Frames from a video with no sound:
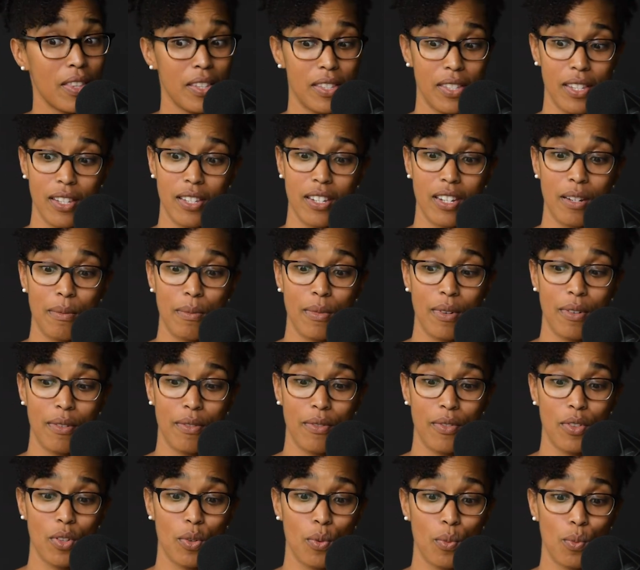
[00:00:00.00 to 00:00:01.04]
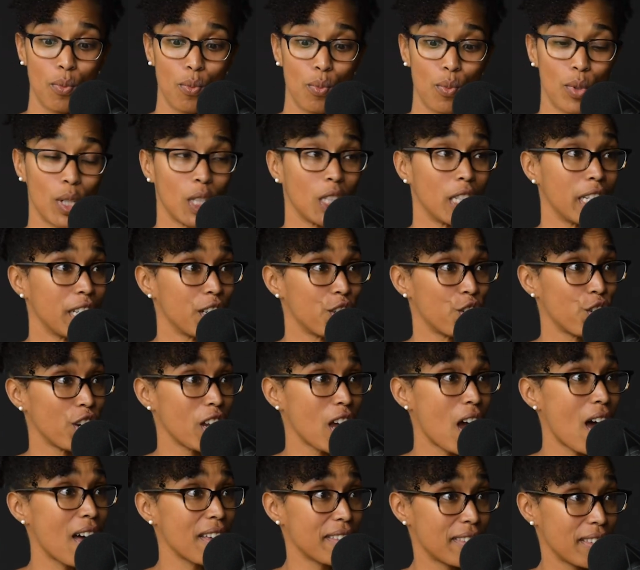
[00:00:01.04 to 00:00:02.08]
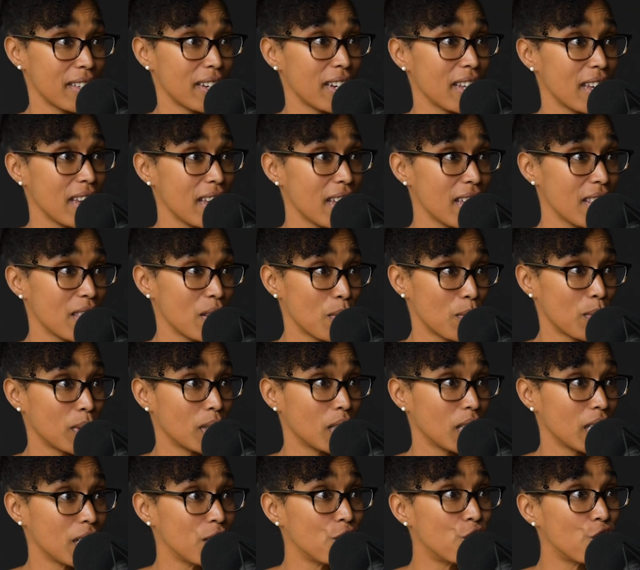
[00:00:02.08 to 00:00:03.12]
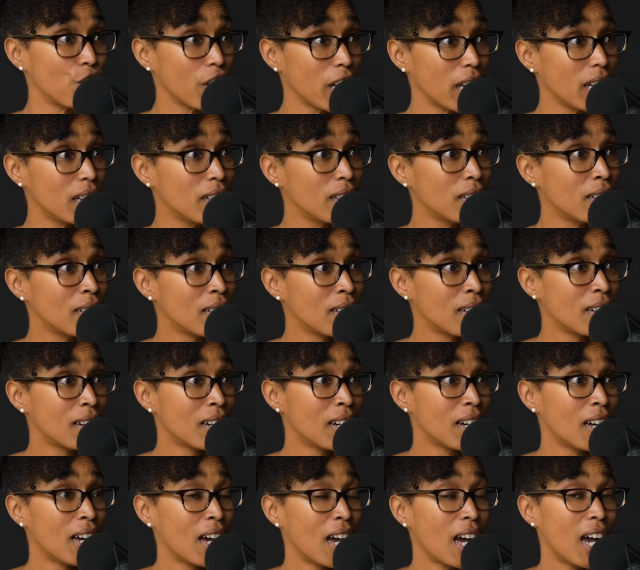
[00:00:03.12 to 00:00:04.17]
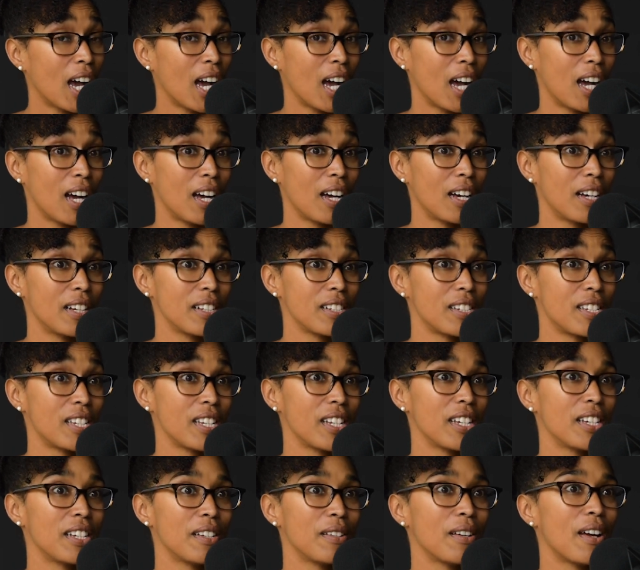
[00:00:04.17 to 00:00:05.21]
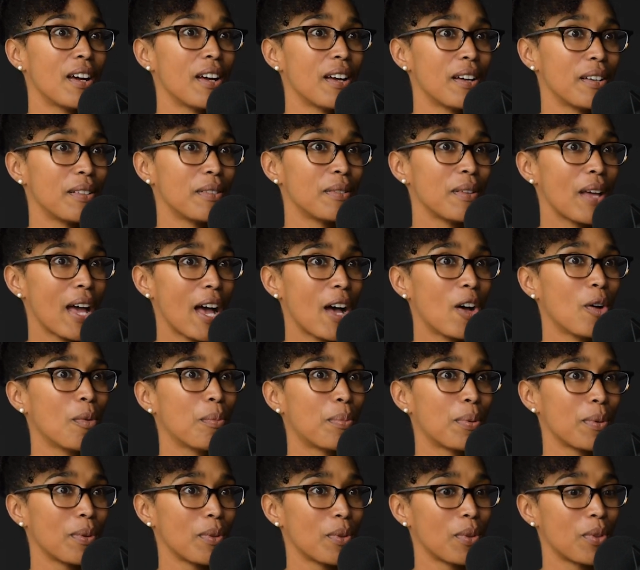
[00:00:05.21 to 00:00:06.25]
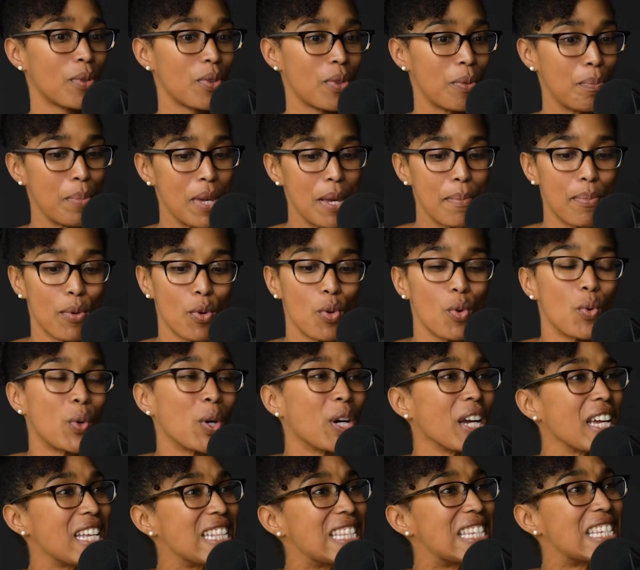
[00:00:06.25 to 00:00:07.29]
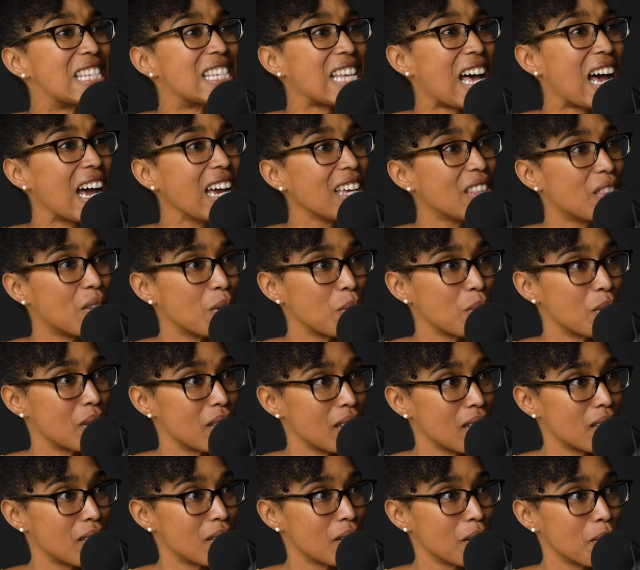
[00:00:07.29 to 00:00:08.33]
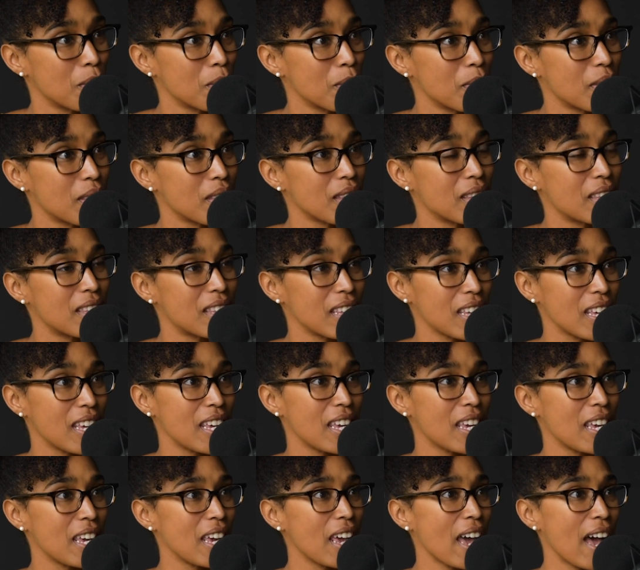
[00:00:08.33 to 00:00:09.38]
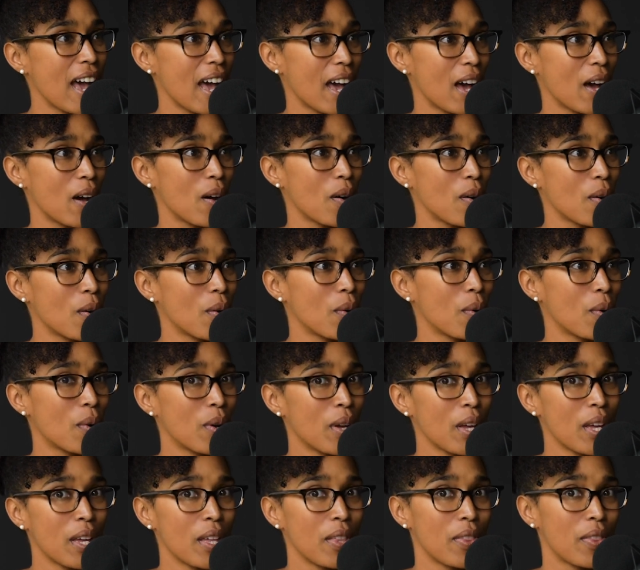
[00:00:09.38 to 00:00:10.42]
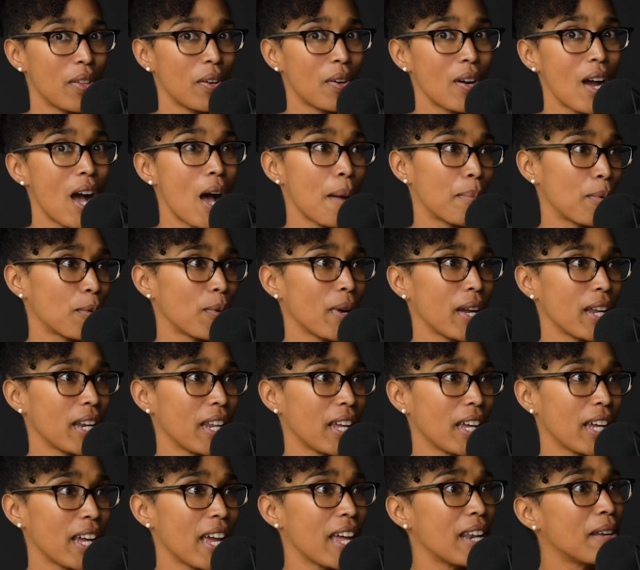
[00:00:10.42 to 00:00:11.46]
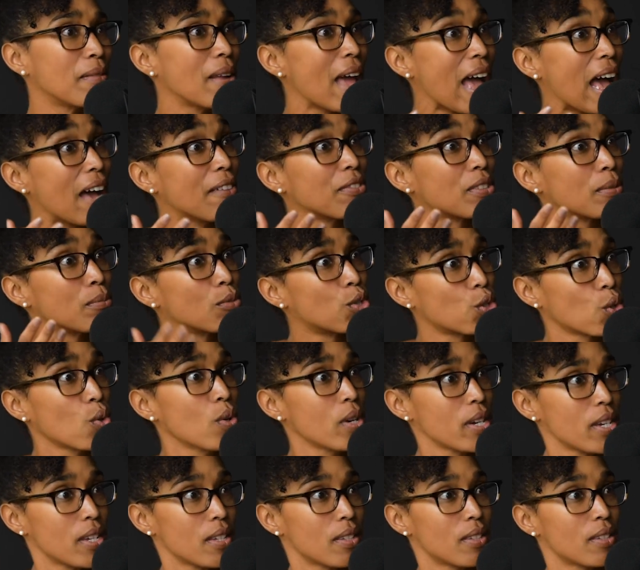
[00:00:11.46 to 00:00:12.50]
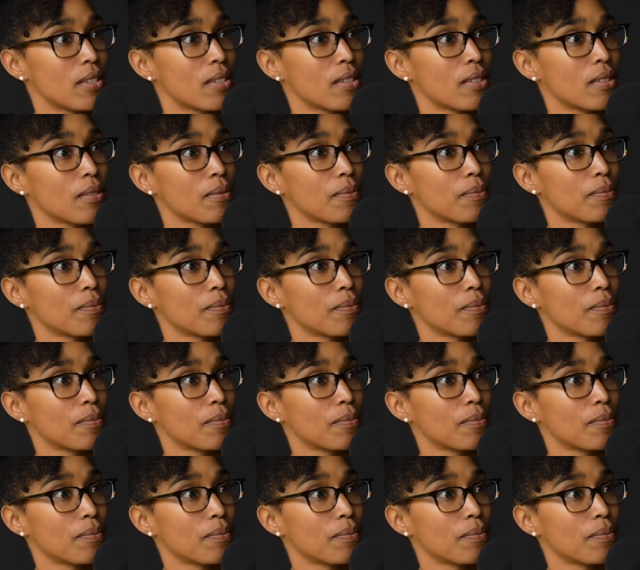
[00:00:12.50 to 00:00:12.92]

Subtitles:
The system of the religiosity, the religion. To help people who are inside those systems see how they're operating and have some choice.